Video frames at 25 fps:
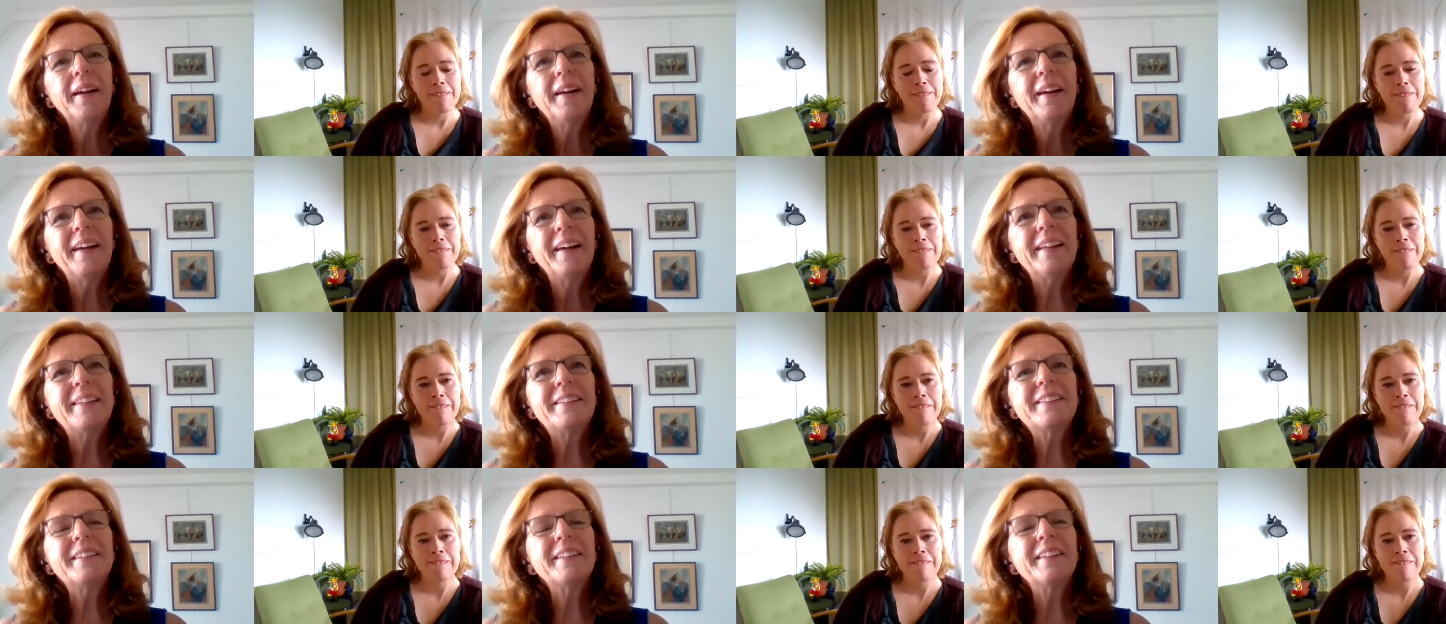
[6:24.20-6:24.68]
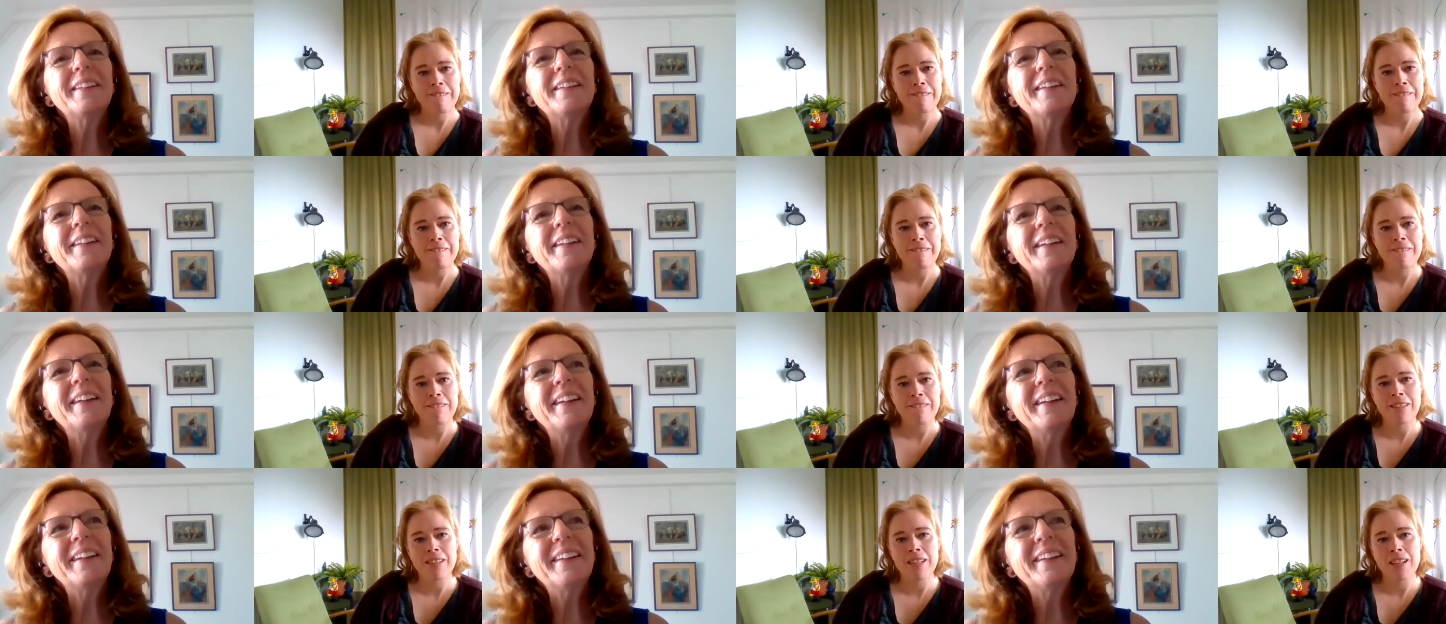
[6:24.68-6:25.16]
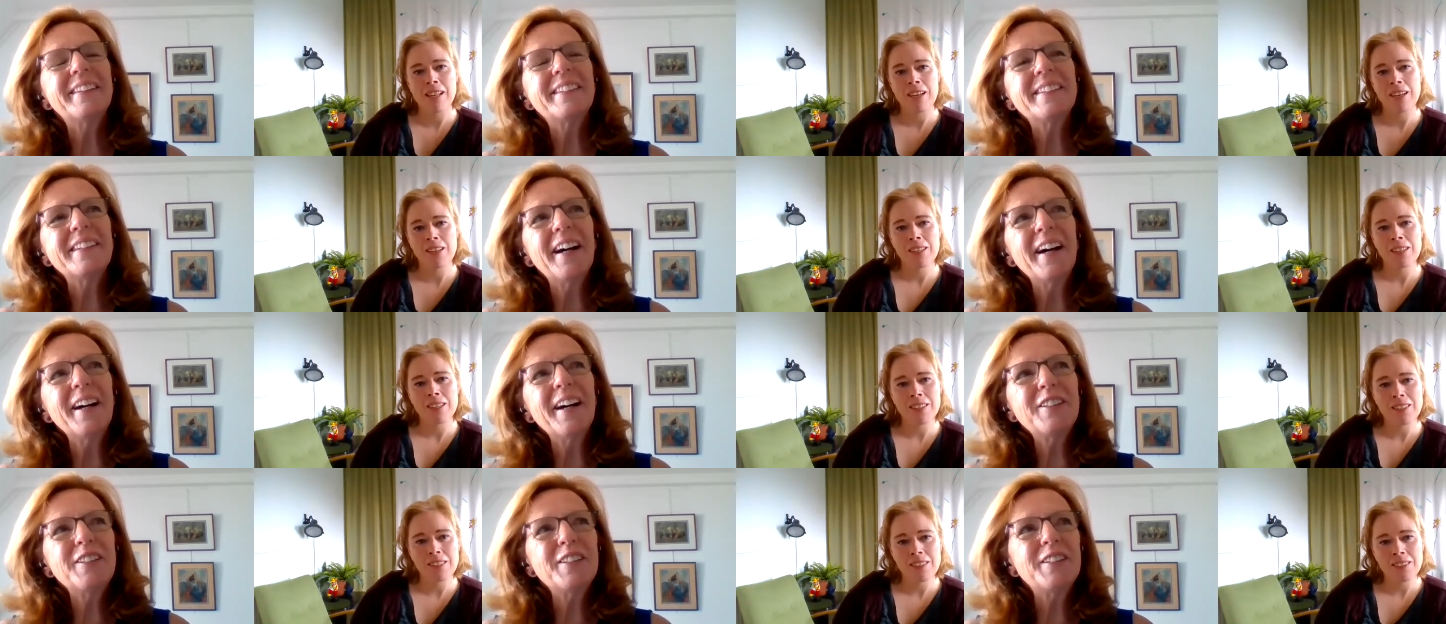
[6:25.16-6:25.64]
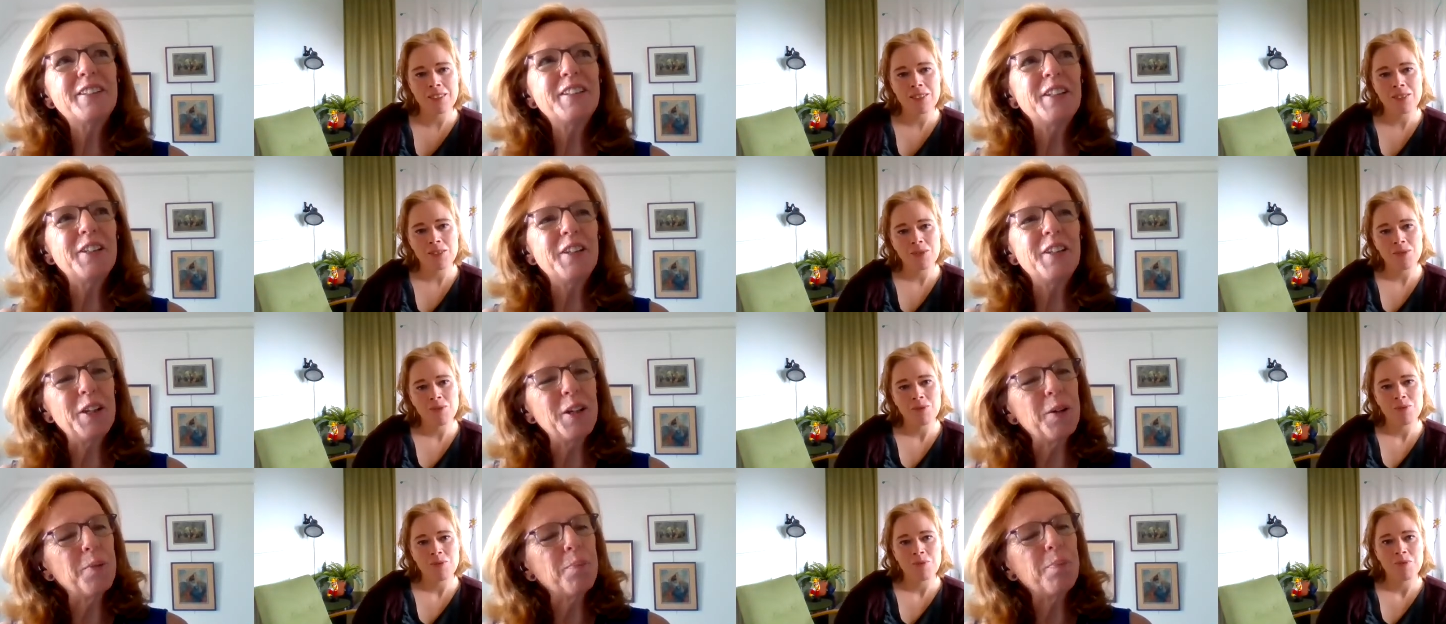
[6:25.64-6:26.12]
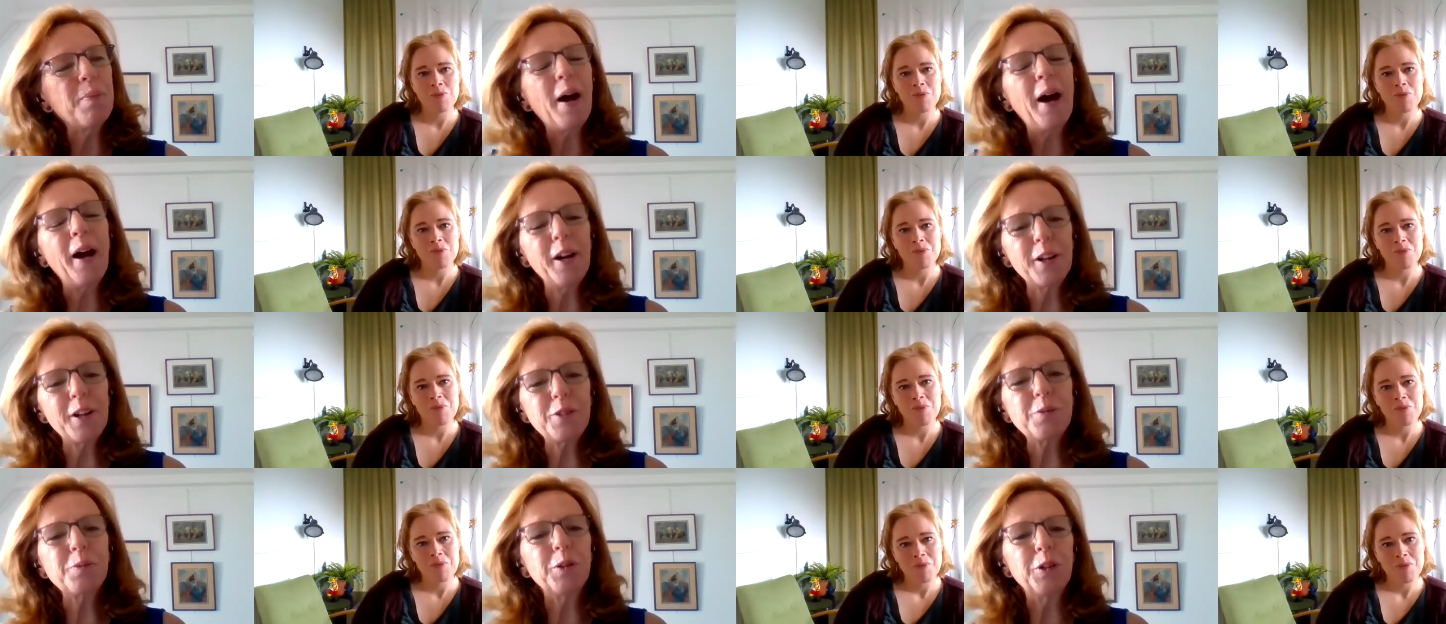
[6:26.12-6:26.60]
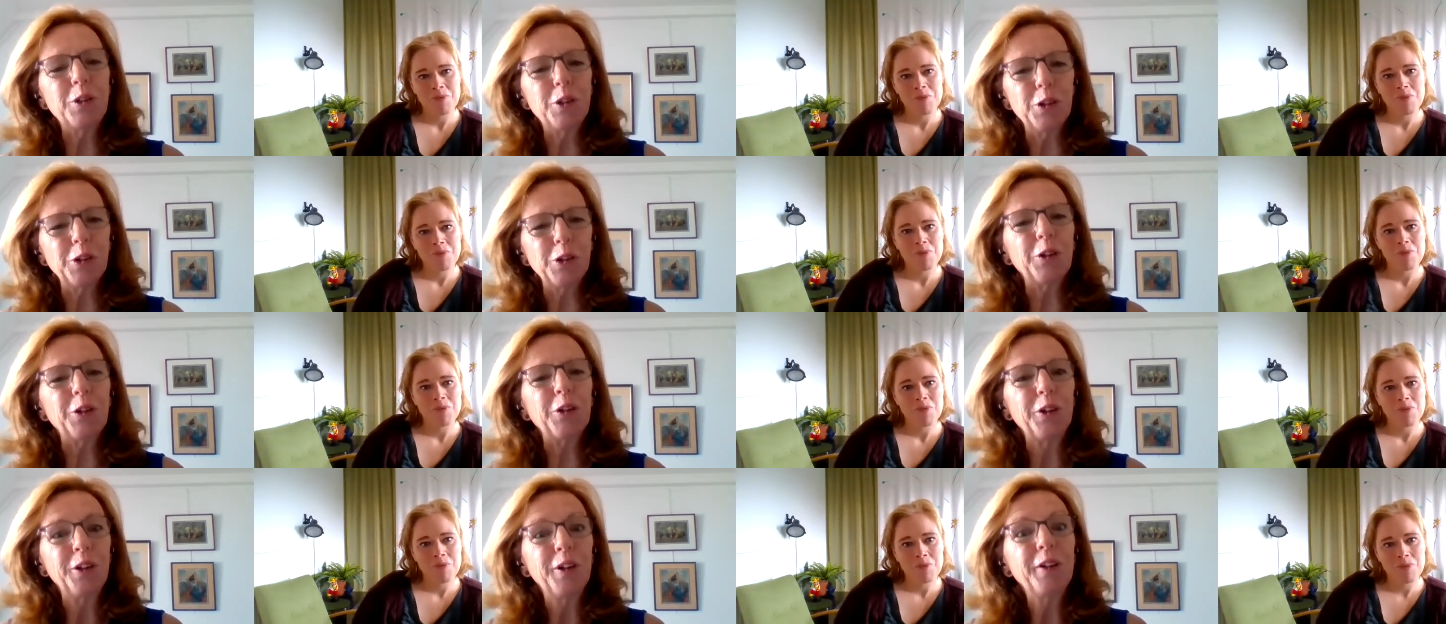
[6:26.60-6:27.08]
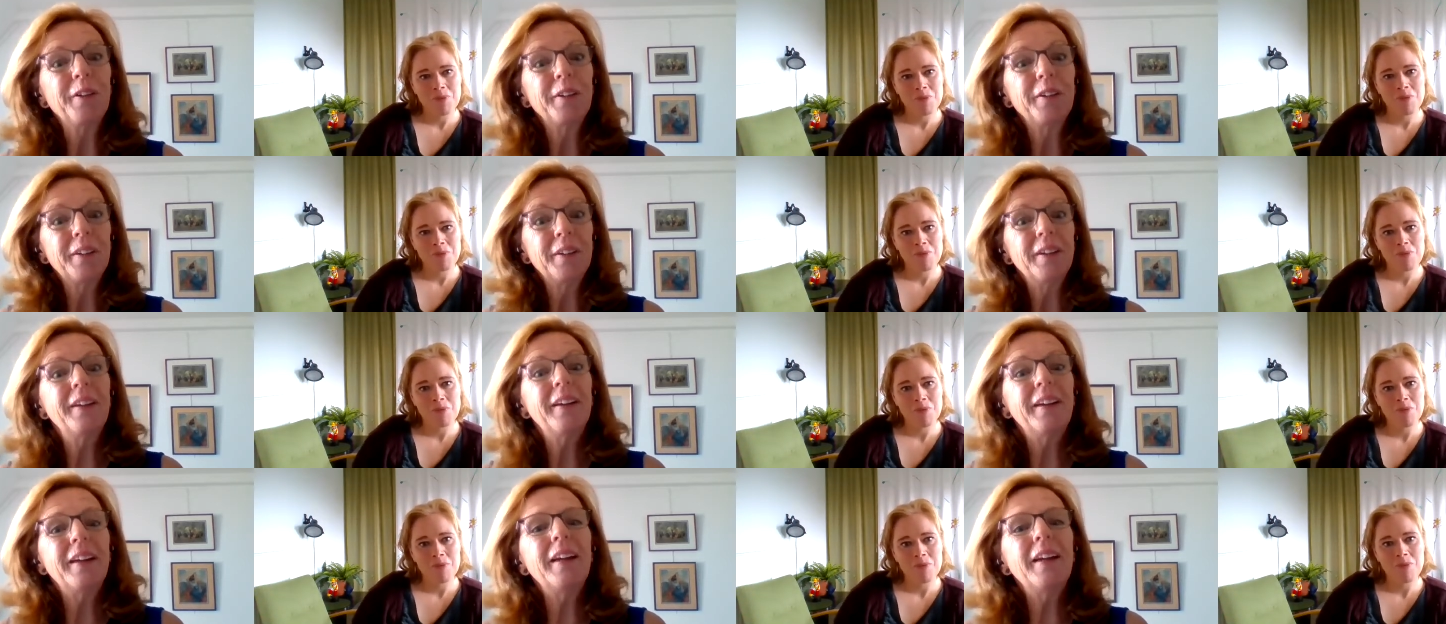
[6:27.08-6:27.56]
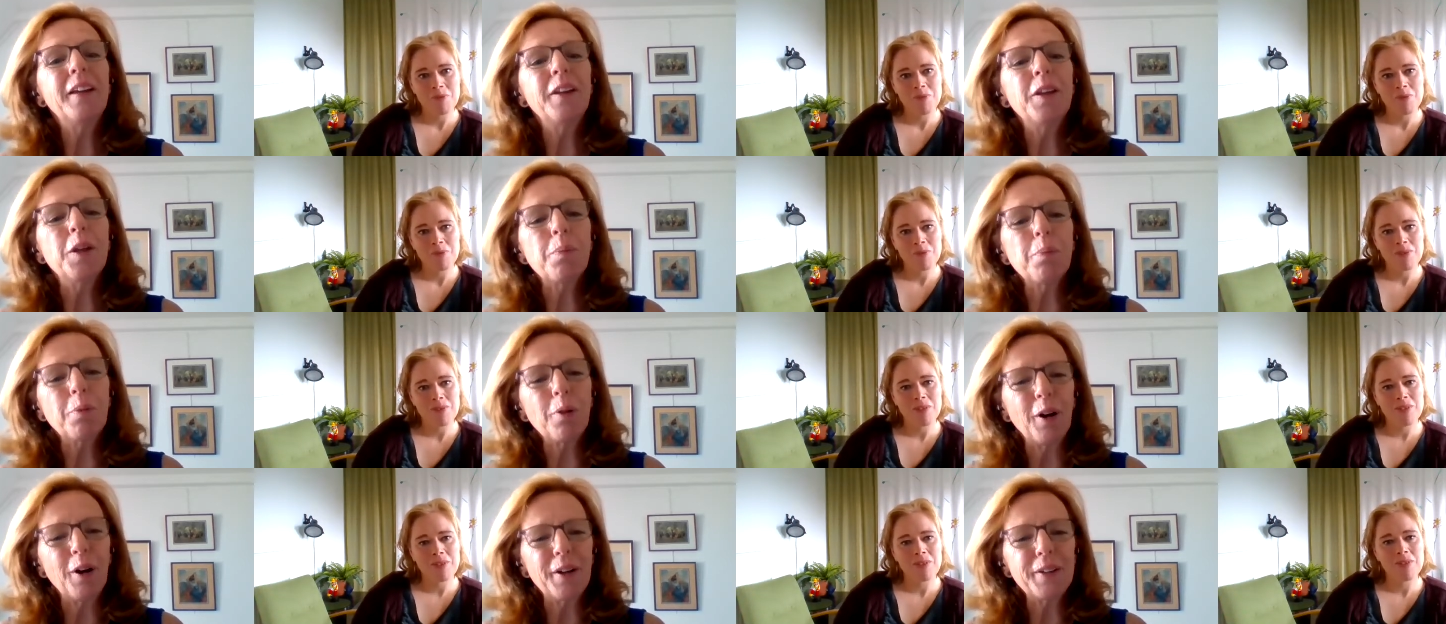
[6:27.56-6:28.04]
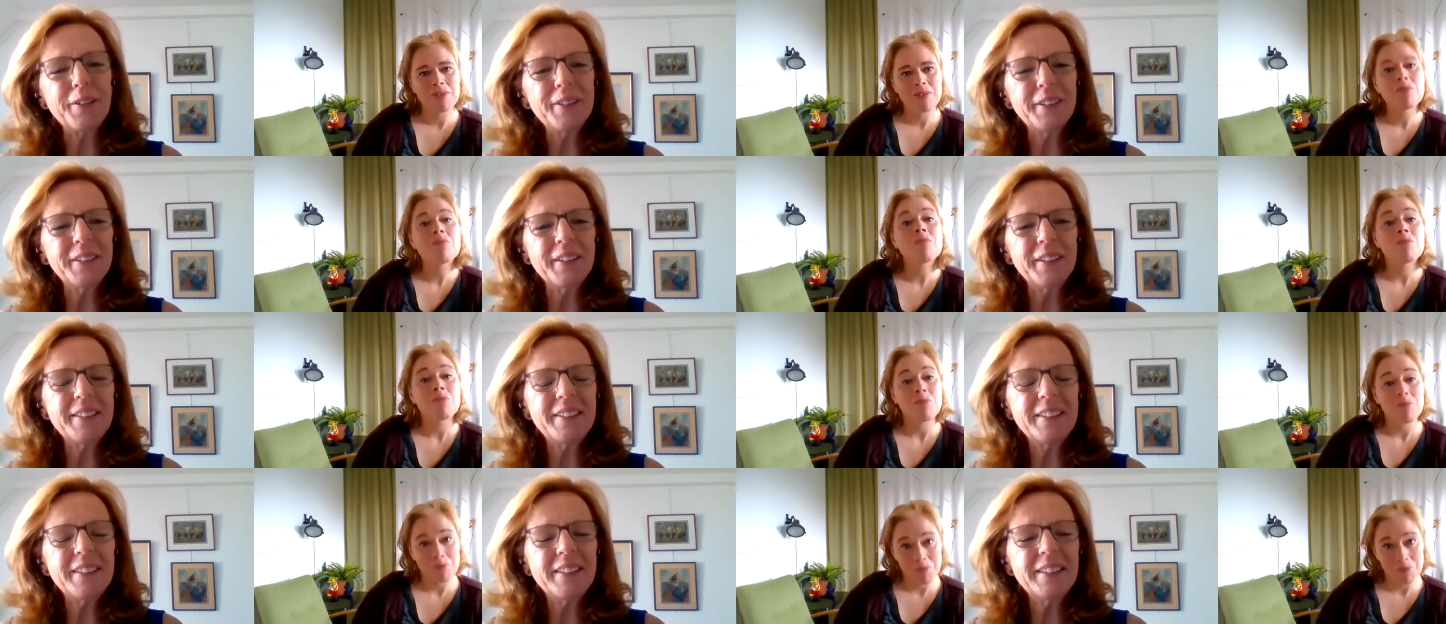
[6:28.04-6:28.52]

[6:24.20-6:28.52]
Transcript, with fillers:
Speaker 1: It's hard to see the impact when you're in the process.